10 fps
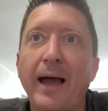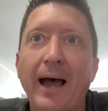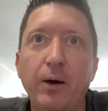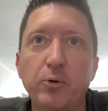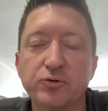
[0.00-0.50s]

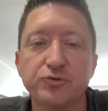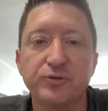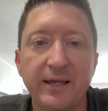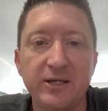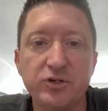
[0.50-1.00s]
hours or
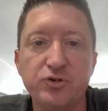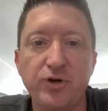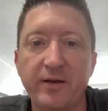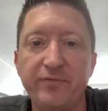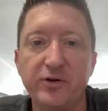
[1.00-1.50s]
days
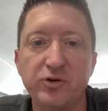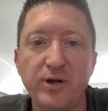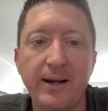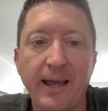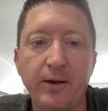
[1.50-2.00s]
trying to figure
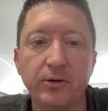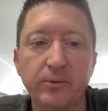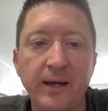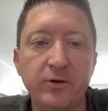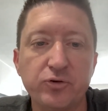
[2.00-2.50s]
out how
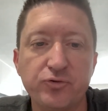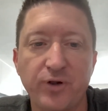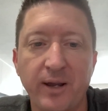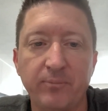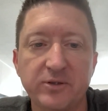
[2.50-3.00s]
to
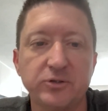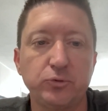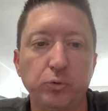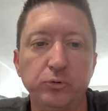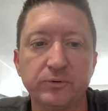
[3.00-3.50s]
cram this
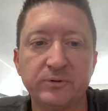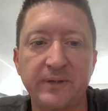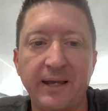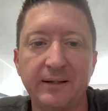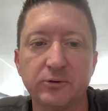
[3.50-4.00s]
tool
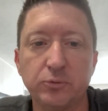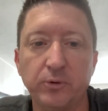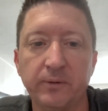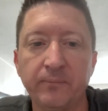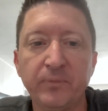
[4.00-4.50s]
set
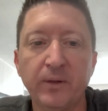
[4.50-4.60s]
into a